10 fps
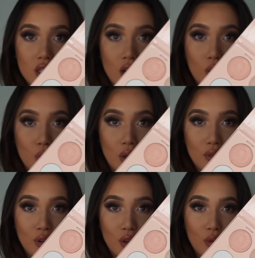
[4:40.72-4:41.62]
is called
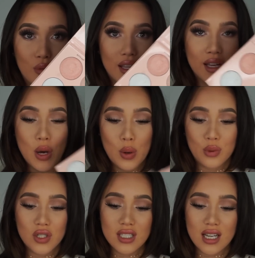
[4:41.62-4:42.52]
143,
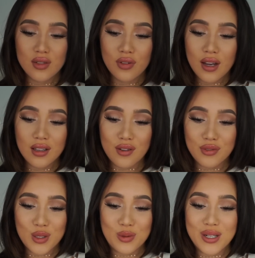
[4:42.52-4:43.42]
which stands for I Love
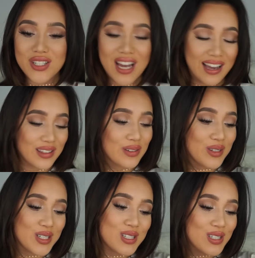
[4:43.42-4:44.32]
You, which I thought
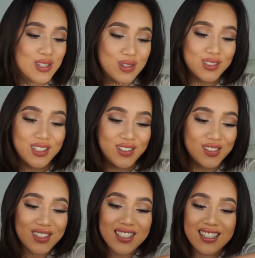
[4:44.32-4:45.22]
was so
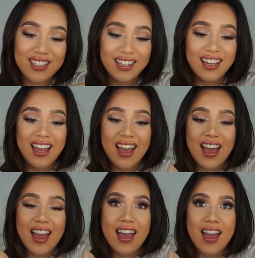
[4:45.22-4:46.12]
cute.
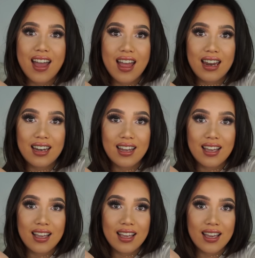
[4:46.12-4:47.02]
And
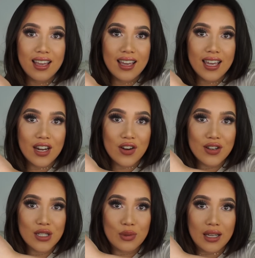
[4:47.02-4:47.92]
here
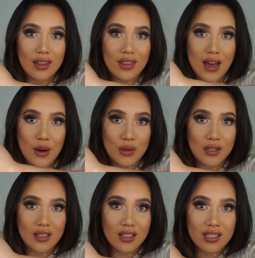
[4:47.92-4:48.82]
is what that
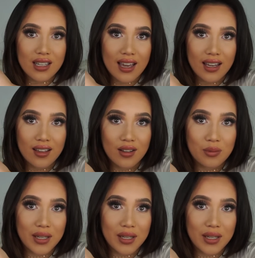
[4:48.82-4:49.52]
one looks like. Oh